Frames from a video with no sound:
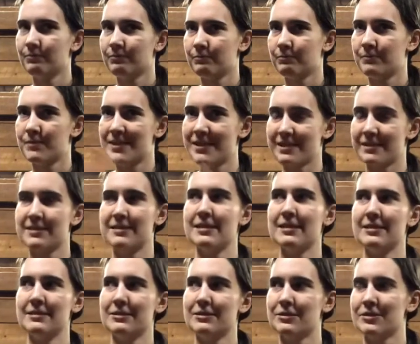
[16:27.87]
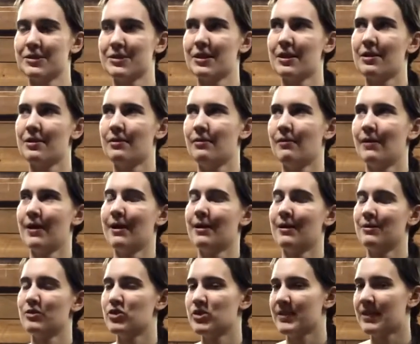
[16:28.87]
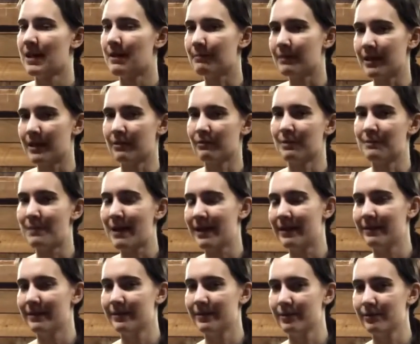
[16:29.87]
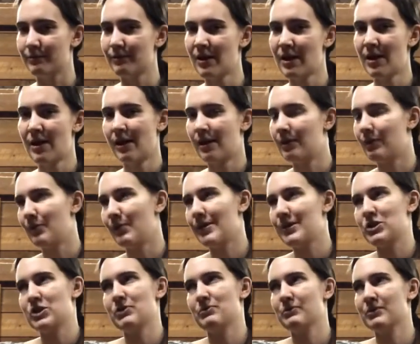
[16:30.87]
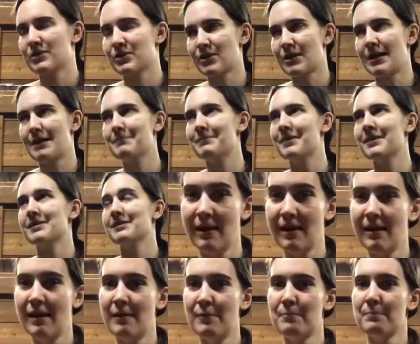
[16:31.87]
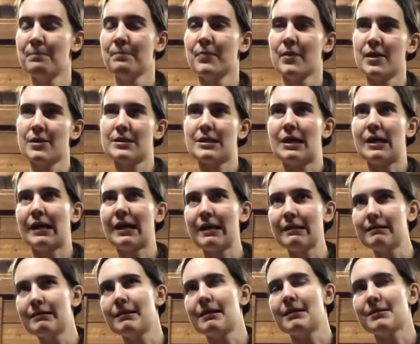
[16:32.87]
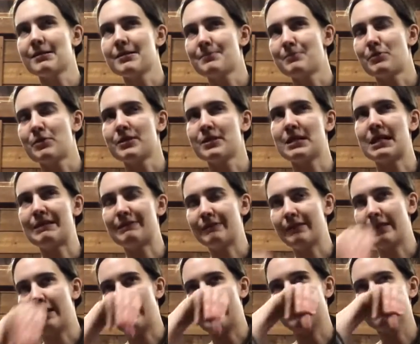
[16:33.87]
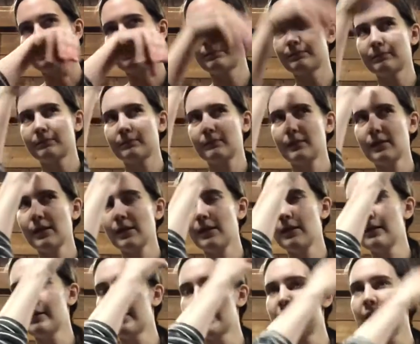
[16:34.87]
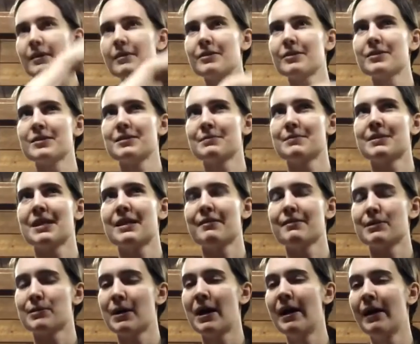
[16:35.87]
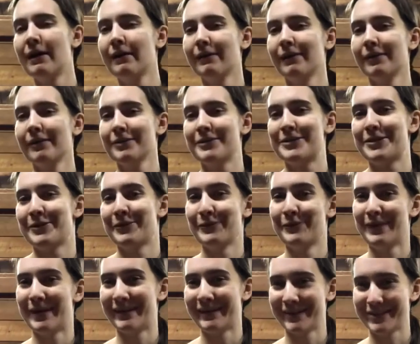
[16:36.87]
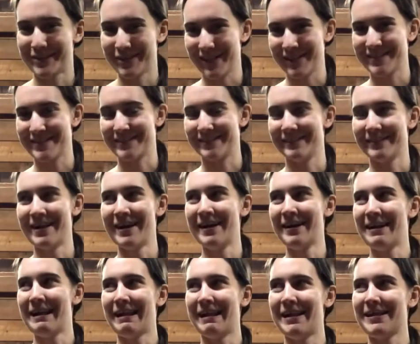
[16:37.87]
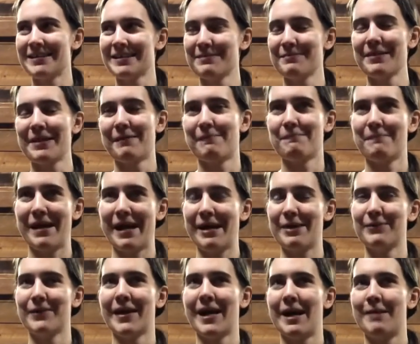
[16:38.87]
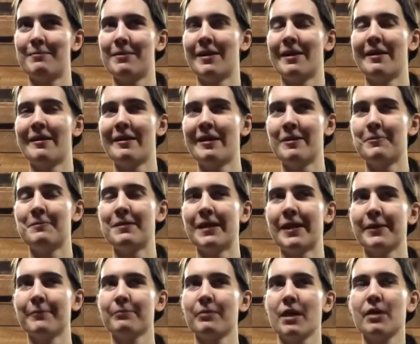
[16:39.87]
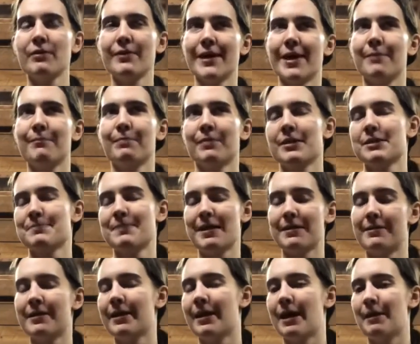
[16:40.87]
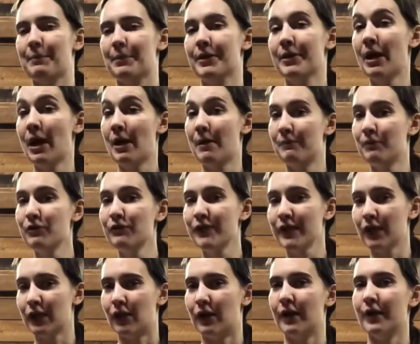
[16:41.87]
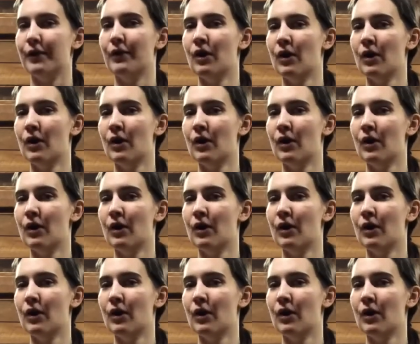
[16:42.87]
16 years ago, and it just kept getting repetitive in the way she would describe things. And so I kind of knocked some points off for that. And the characters themselves were a little too well adjusted. Like, something bad would happen and they'd be like, okay, this bad thing happened, moving on.